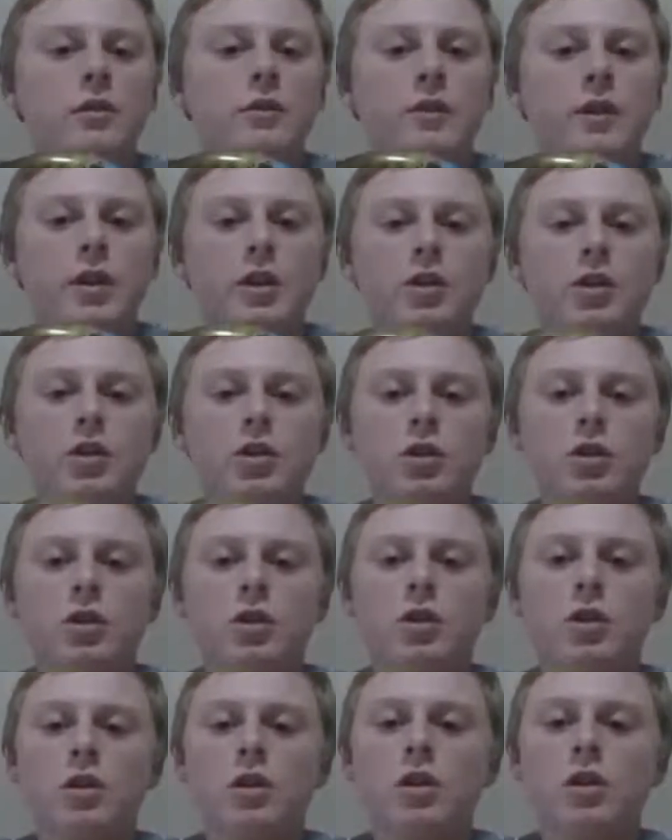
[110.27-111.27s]
fish,
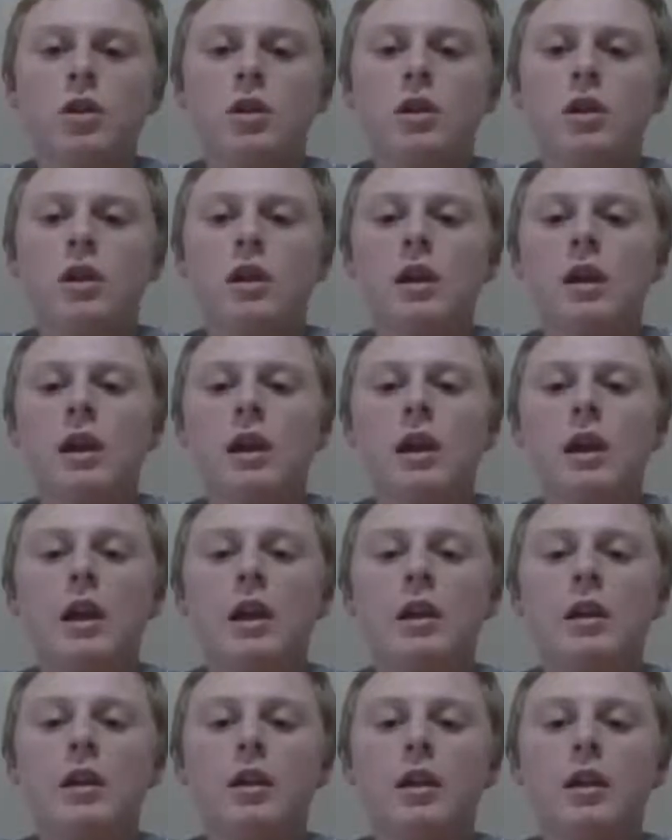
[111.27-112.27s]

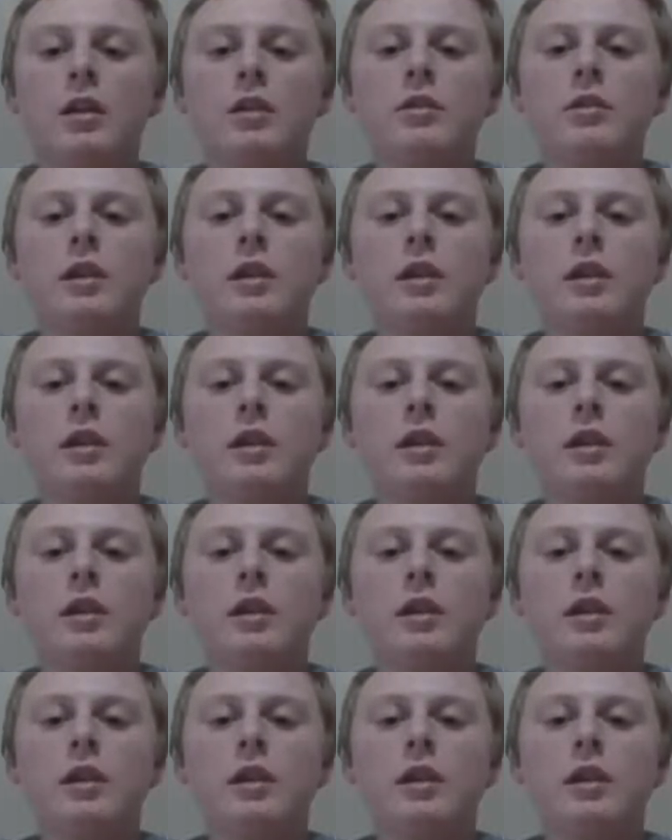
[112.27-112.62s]
and it